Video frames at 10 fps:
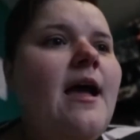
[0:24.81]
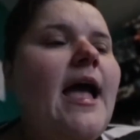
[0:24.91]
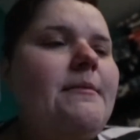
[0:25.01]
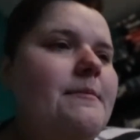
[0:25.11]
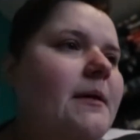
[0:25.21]

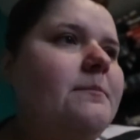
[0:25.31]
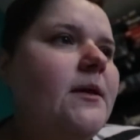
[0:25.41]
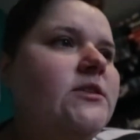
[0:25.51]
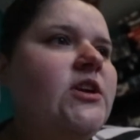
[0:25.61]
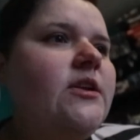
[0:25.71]
I have a
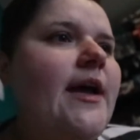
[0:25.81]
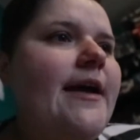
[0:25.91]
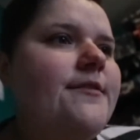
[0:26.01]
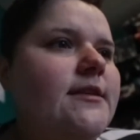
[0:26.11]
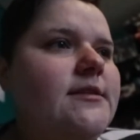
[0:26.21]
mukbang channel. I
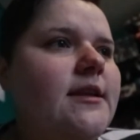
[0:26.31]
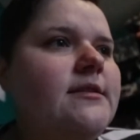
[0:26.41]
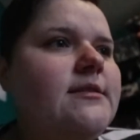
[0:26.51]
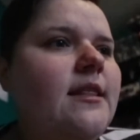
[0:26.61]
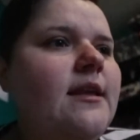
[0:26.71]
haven't
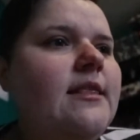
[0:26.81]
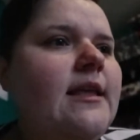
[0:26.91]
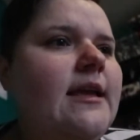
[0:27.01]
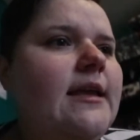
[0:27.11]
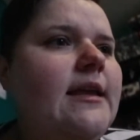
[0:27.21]
done something in
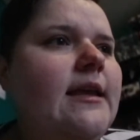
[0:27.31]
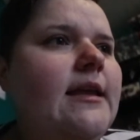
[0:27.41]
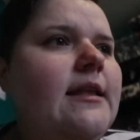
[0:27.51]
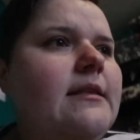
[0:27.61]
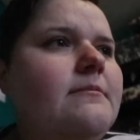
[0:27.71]
that
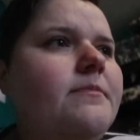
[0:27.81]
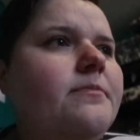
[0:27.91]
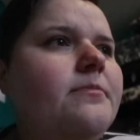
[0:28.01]
in